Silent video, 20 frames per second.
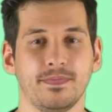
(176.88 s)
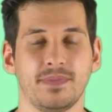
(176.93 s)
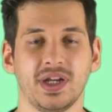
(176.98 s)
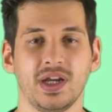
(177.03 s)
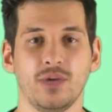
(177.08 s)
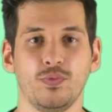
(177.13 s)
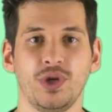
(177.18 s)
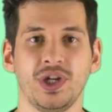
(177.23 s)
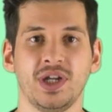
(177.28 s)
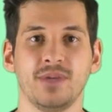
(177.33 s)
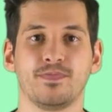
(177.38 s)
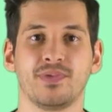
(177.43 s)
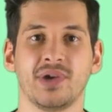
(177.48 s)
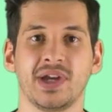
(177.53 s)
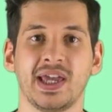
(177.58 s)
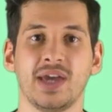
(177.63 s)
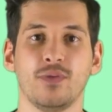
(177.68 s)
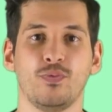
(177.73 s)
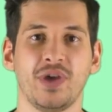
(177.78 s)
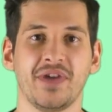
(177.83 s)
but I wouldn't
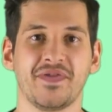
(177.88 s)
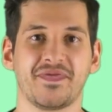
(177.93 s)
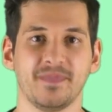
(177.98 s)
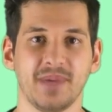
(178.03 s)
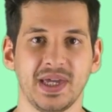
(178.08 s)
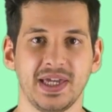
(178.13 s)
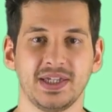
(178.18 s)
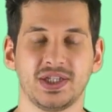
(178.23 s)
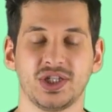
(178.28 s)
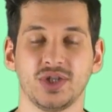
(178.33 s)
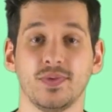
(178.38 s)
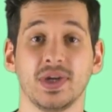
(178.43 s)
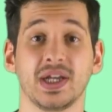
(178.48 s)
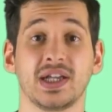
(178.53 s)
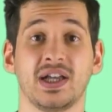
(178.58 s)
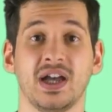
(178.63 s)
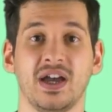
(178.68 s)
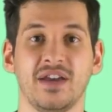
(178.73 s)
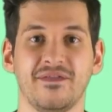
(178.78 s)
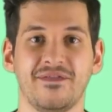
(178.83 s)
bring it with me to a
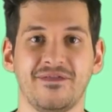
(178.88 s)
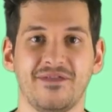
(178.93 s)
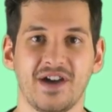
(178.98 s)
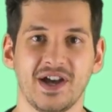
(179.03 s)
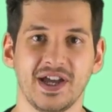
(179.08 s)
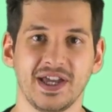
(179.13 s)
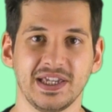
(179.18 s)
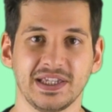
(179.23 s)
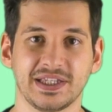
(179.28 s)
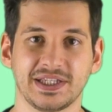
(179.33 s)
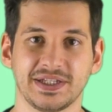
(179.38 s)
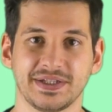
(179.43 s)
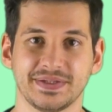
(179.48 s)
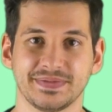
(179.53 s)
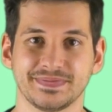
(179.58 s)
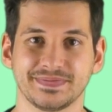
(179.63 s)
gunfight.